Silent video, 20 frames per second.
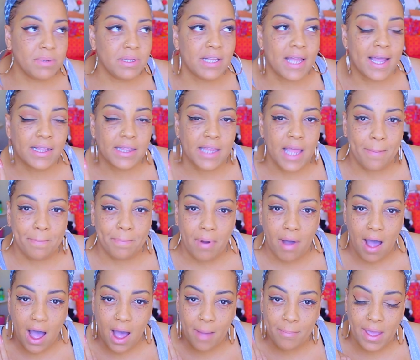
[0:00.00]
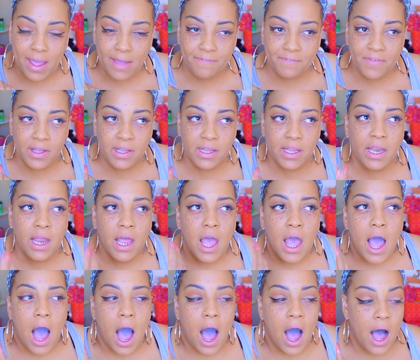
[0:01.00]
me like that pomade feeling.
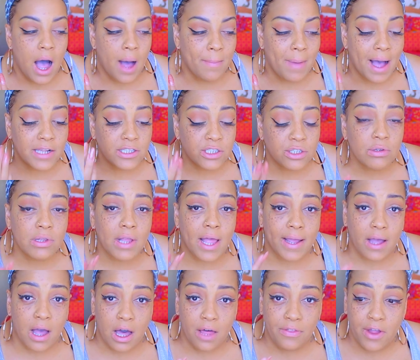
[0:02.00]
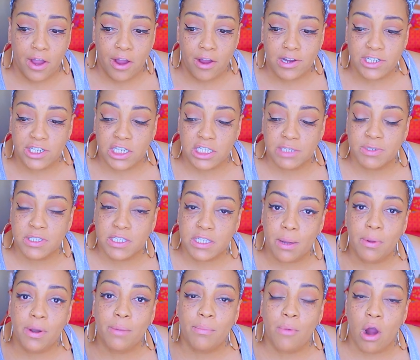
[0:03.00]
I do like other hair gels, but
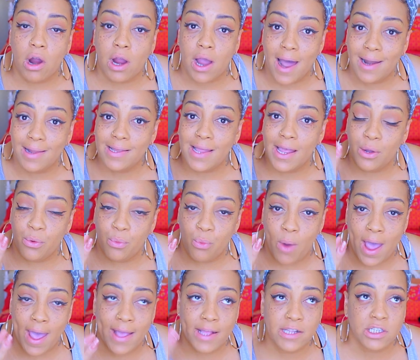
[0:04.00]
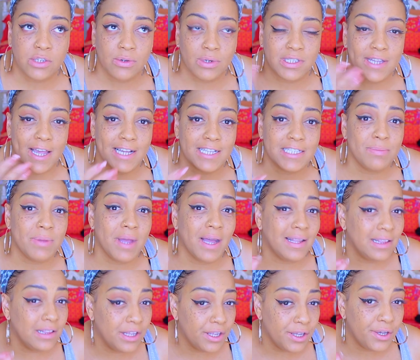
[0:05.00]
some of them are kind of like wet, so it takes me a
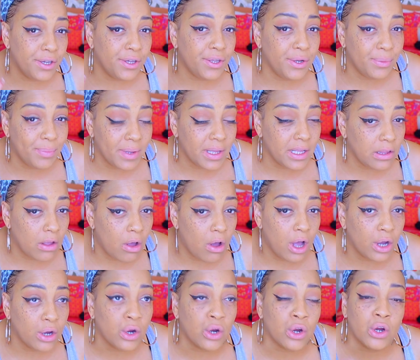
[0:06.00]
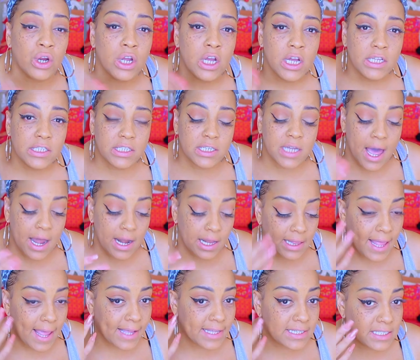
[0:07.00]
little bit longer to kind of
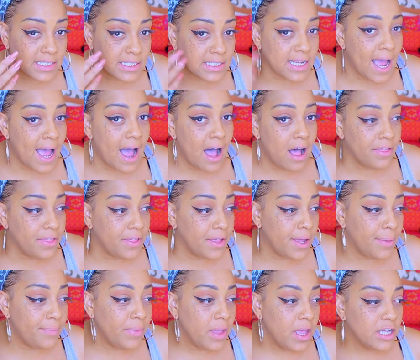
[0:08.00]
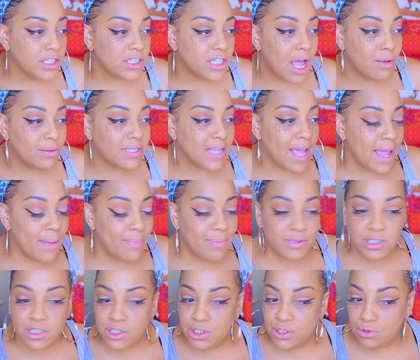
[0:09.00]
like style them. So I was
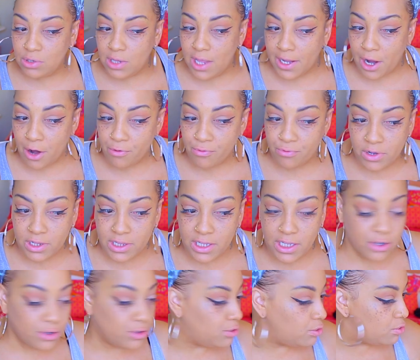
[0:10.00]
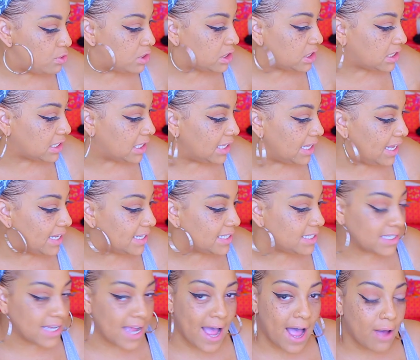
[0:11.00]
able to do like a really cool sleek
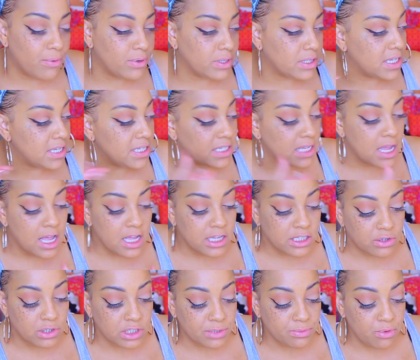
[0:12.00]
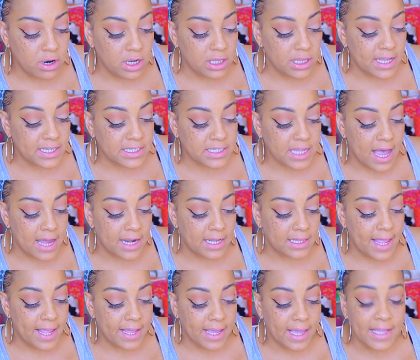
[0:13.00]
style with this. So it's more or less kind of
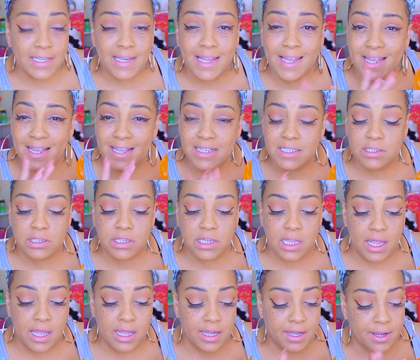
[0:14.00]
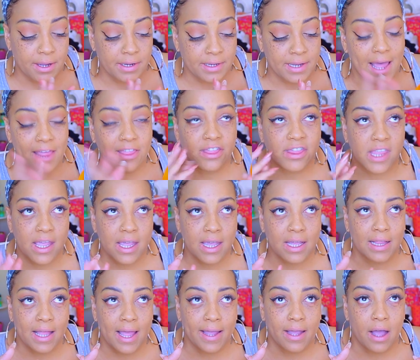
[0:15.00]
like, it is thick, not
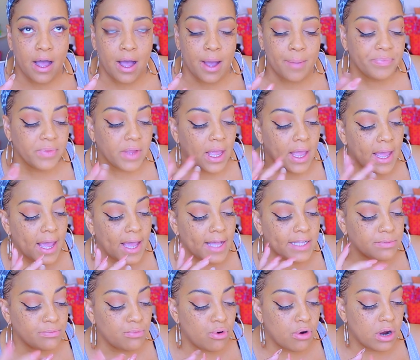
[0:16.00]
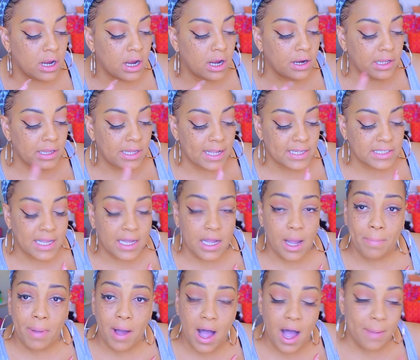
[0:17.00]
thick like it's more or less like
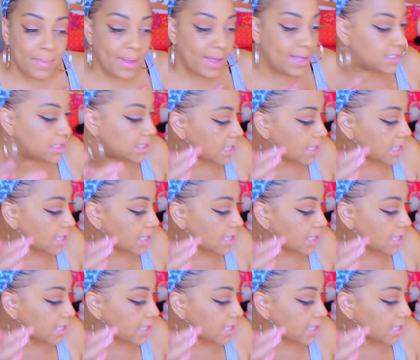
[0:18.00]
a pomade